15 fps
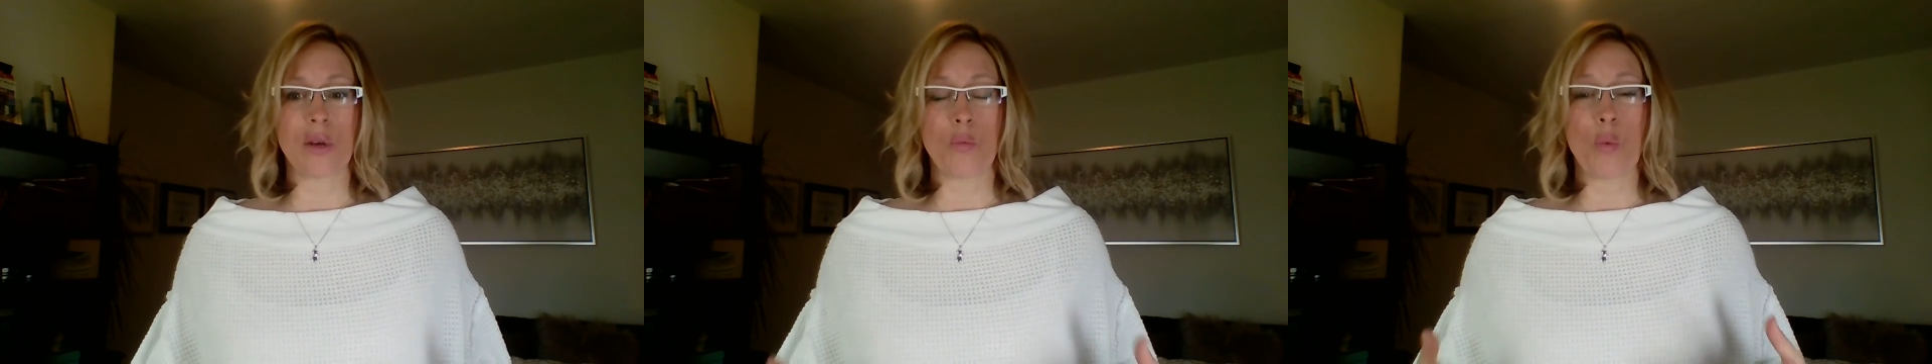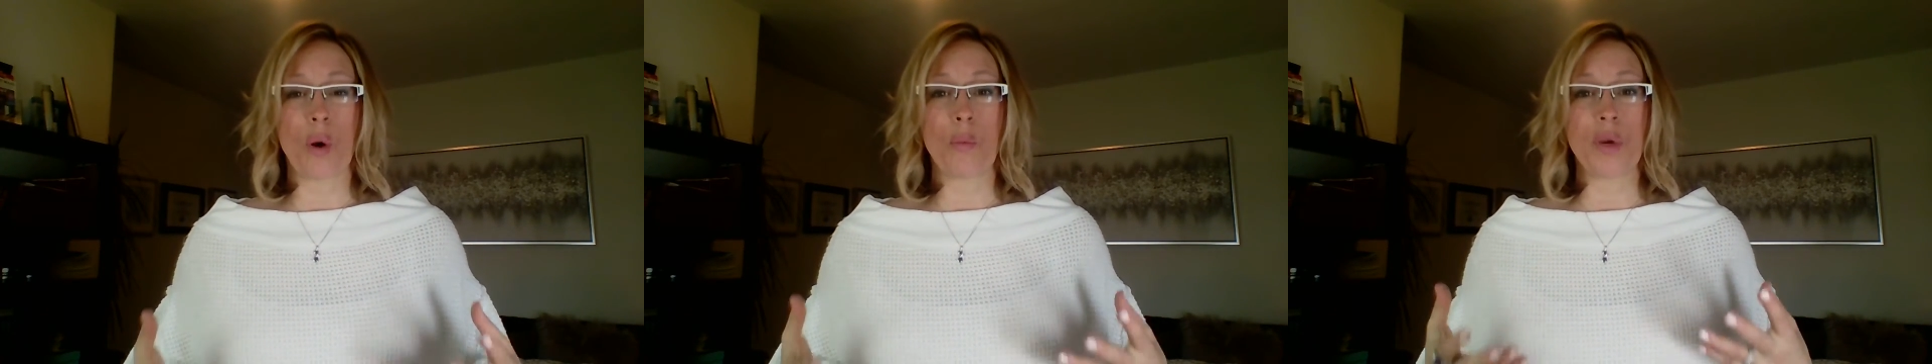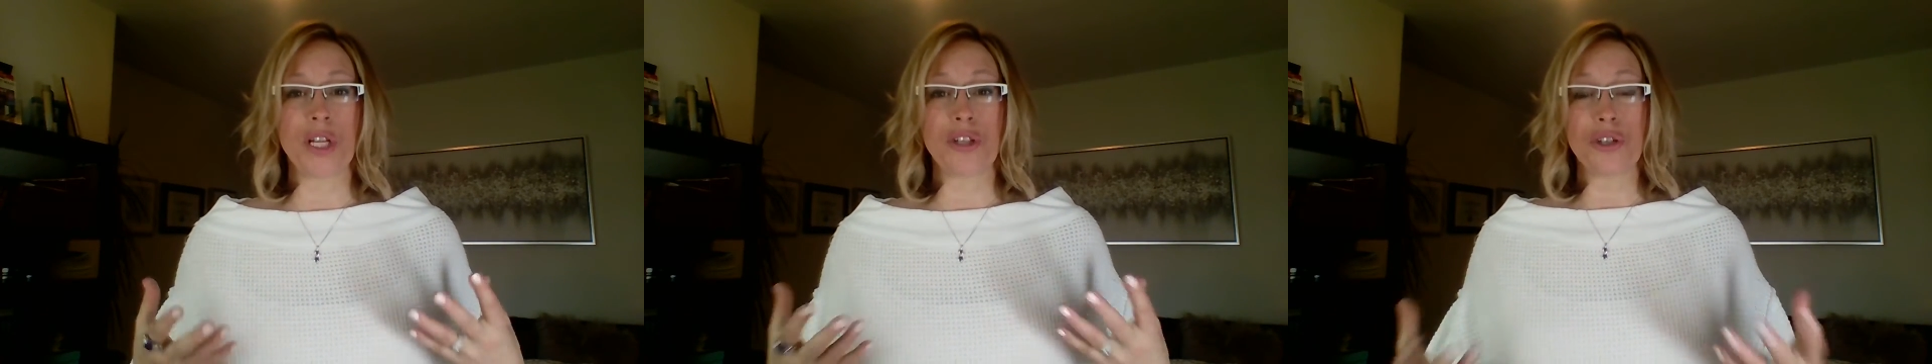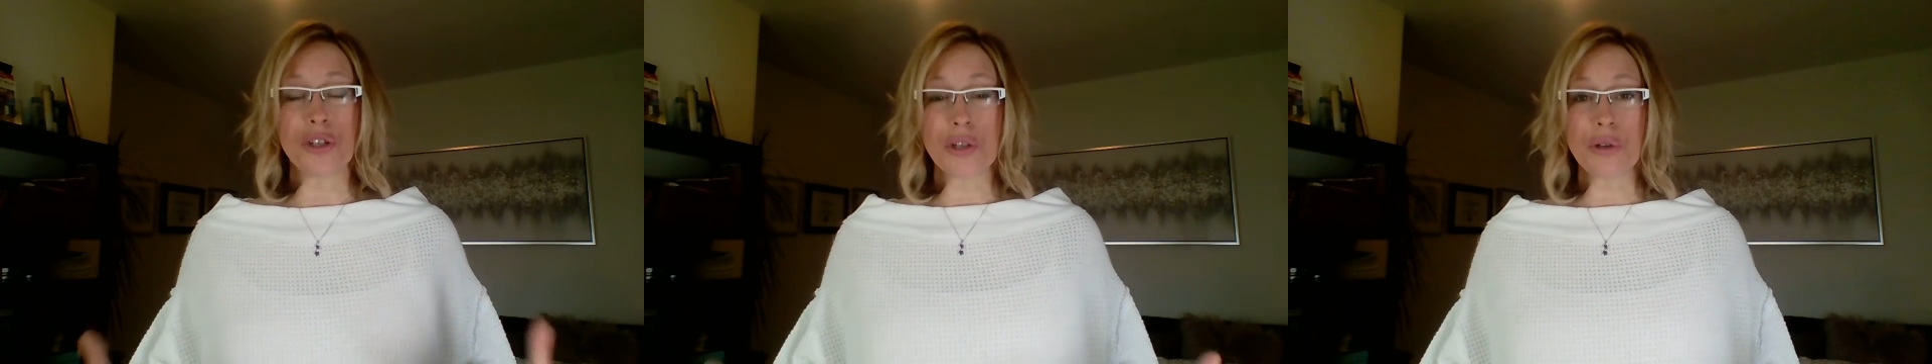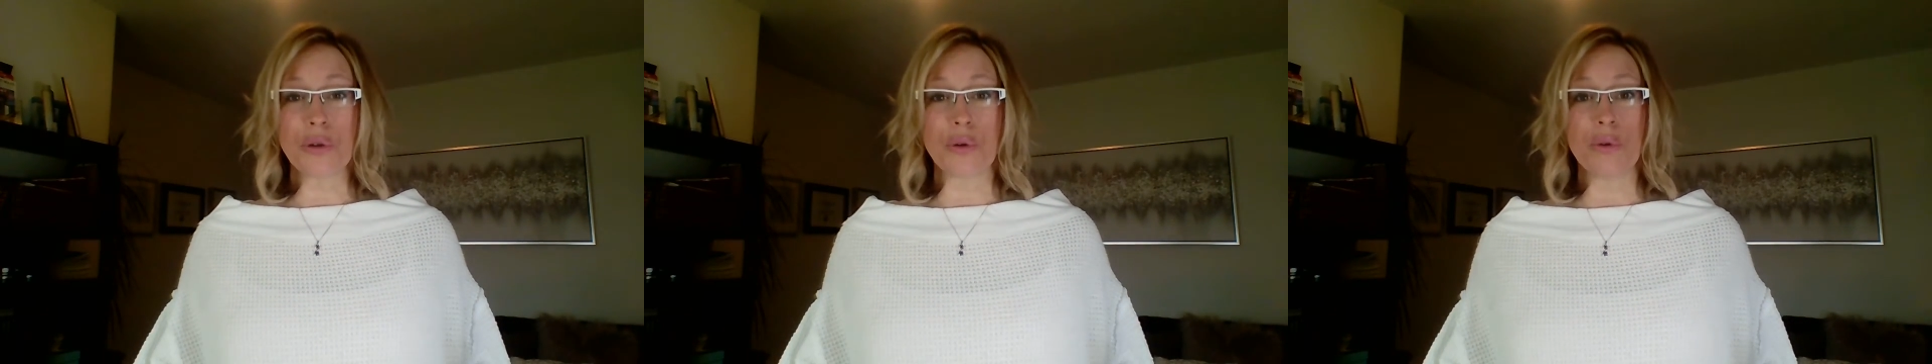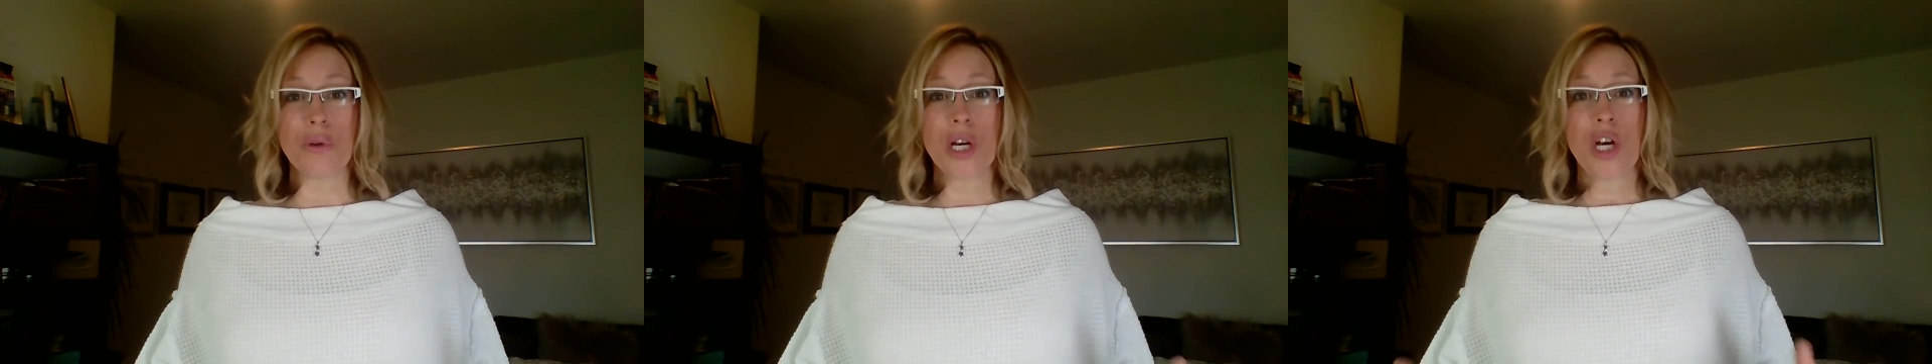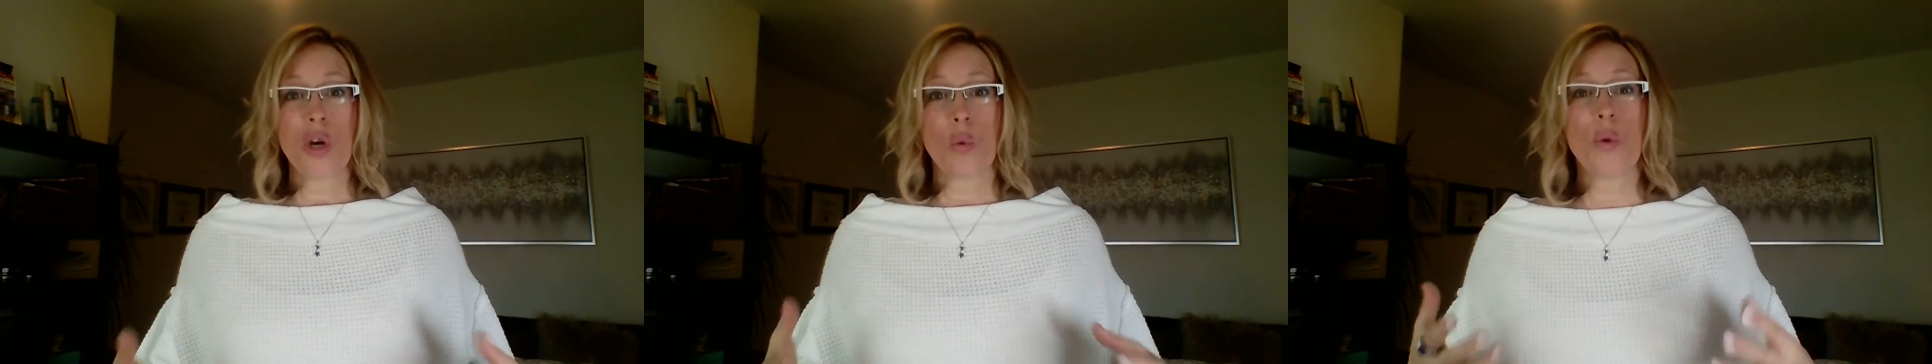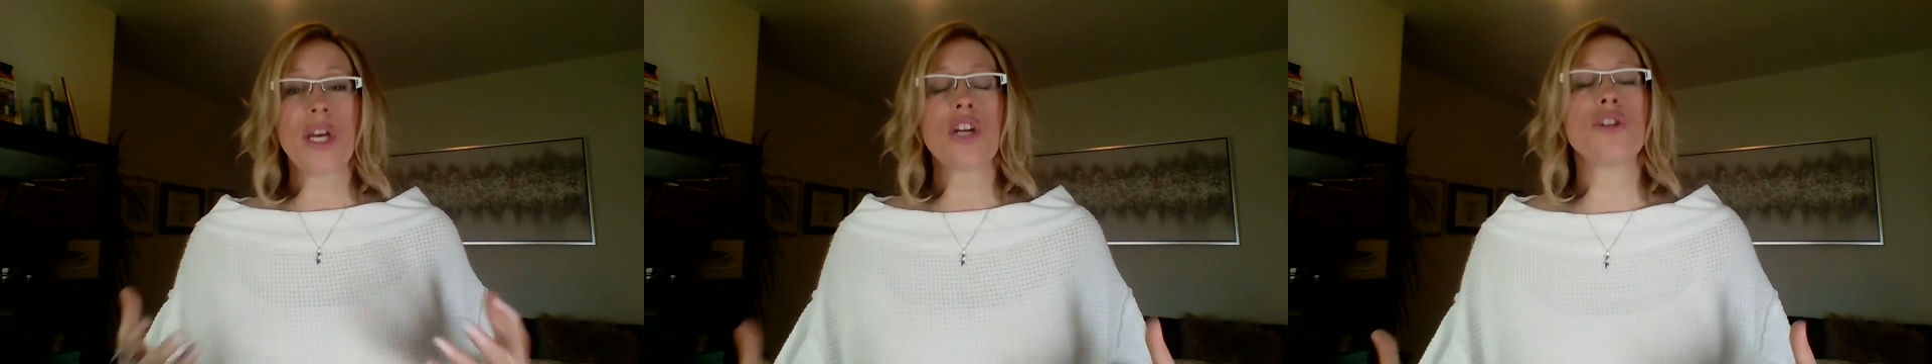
And when we do, we